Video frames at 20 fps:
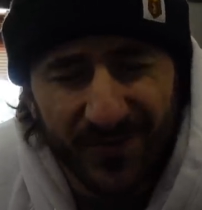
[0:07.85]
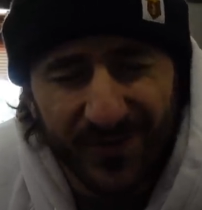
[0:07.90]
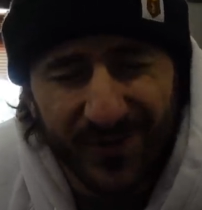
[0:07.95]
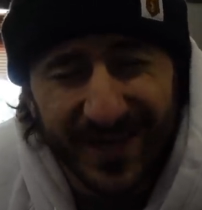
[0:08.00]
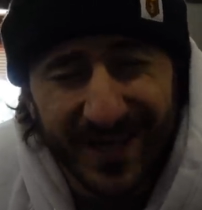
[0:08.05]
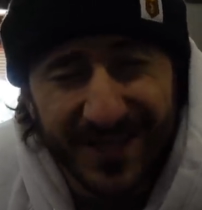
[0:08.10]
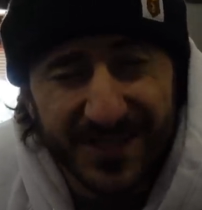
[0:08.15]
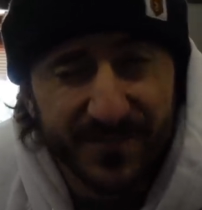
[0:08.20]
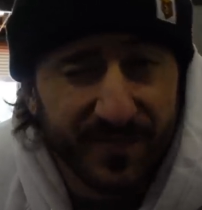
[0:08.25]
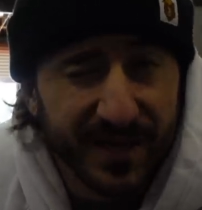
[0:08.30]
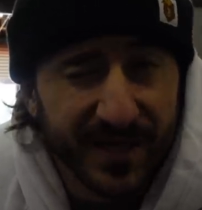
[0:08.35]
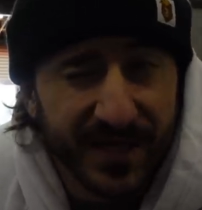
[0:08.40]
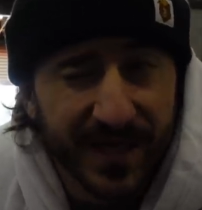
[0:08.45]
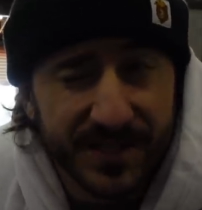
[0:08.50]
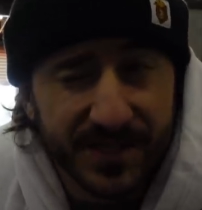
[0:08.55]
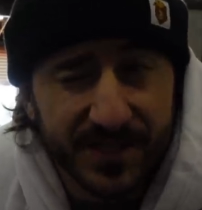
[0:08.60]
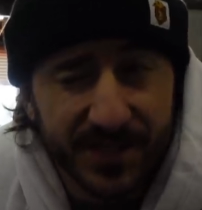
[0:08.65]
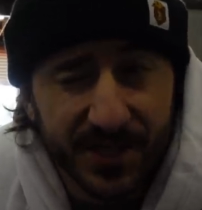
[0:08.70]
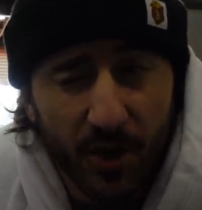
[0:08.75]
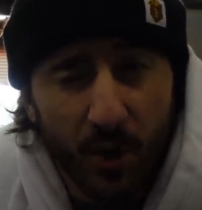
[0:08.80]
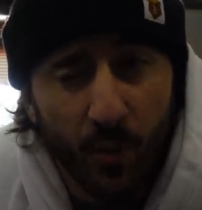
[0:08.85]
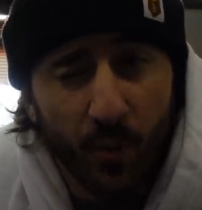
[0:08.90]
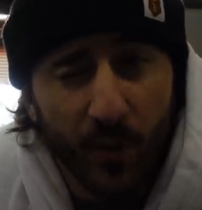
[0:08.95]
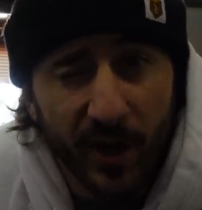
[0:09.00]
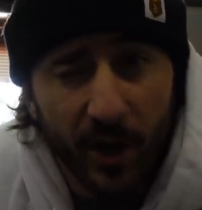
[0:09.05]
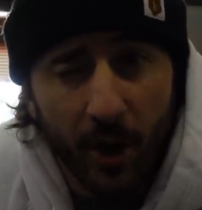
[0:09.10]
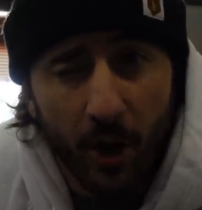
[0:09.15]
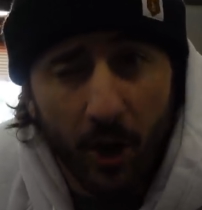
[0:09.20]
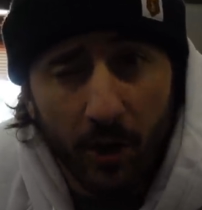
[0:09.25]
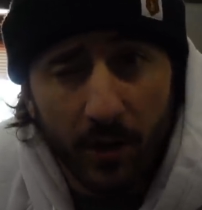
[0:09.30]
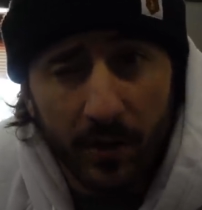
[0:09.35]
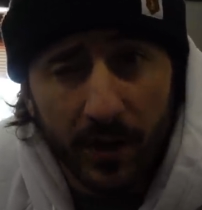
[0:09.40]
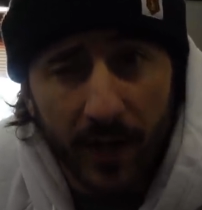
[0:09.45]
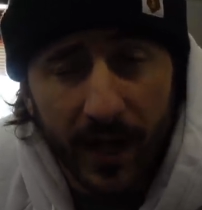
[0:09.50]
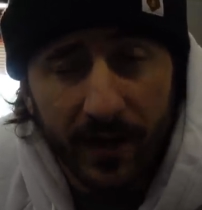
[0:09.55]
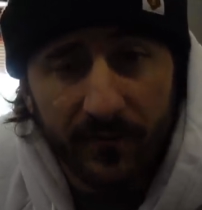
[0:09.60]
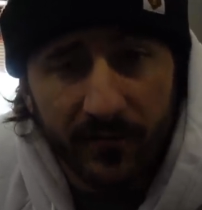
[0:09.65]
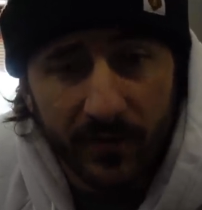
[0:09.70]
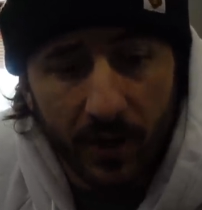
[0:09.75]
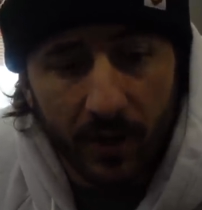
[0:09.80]
three s b dot co, we are
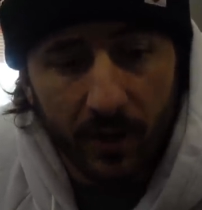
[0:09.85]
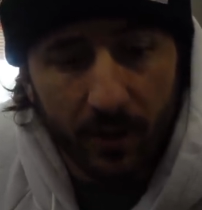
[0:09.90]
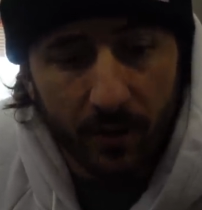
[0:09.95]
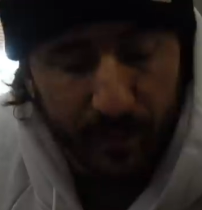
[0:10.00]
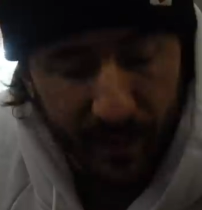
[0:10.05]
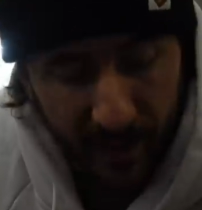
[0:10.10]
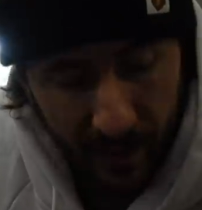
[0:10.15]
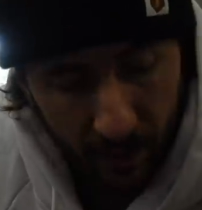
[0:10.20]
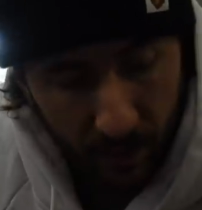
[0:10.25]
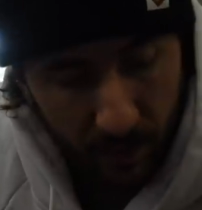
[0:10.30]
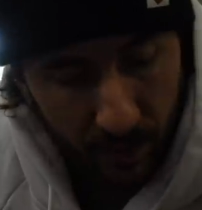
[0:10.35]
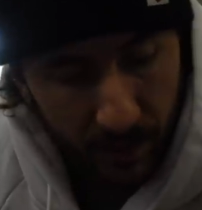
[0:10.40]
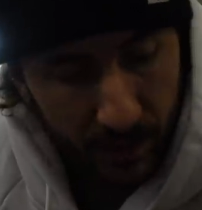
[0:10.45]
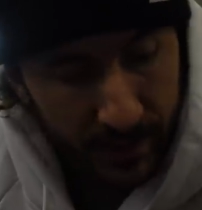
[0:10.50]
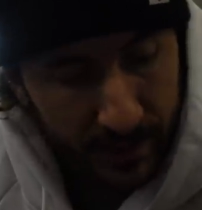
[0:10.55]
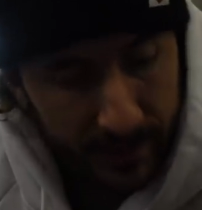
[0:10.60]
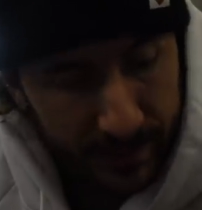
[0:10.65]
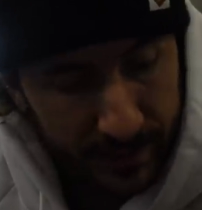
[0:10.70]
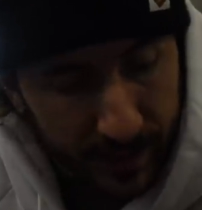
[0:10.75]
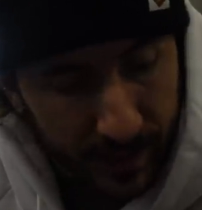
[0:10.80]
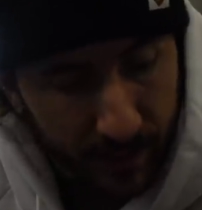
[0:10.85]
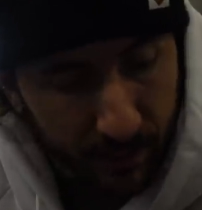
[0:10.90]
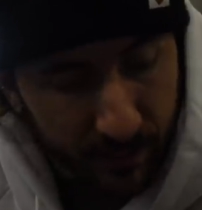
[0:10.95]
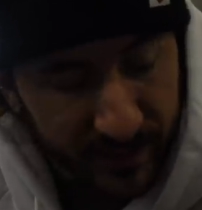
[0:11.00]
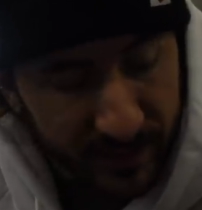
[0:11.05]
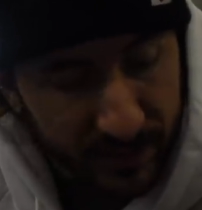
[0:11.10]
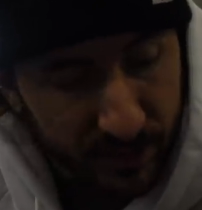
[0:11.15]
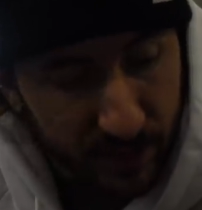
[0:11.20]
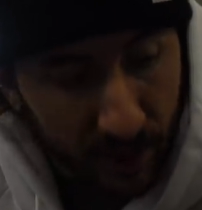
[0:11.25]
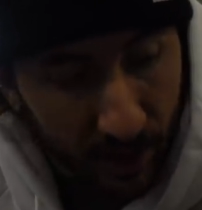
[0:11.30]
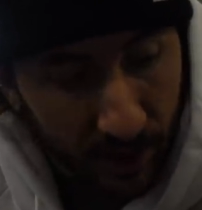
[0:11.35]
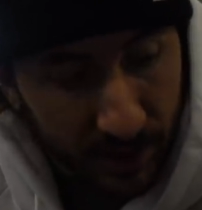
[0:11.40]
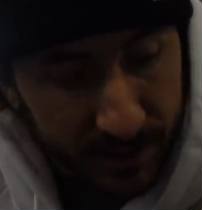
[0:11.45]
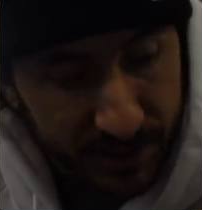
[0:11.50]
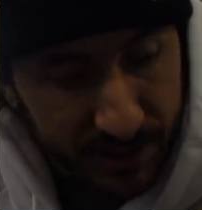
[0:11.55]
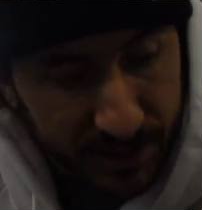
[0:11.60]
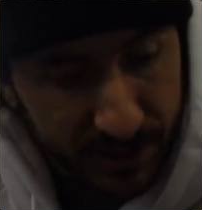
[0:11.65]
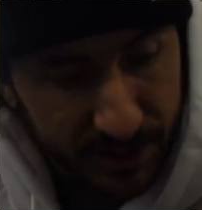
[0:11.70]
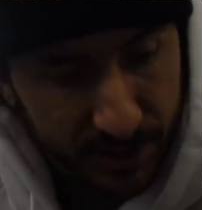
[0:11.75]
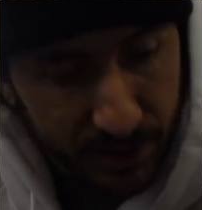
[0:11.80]
live with all our apparel. Uh, we
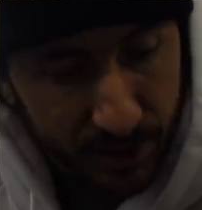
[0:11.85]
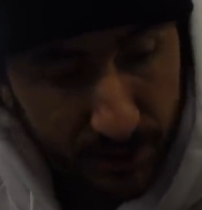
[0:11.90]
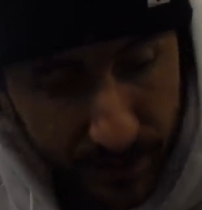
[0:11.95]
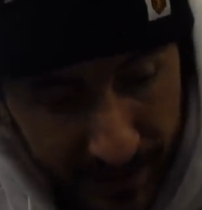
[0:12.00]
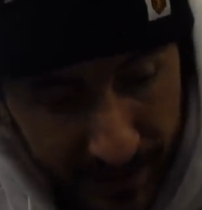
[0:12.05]
launched two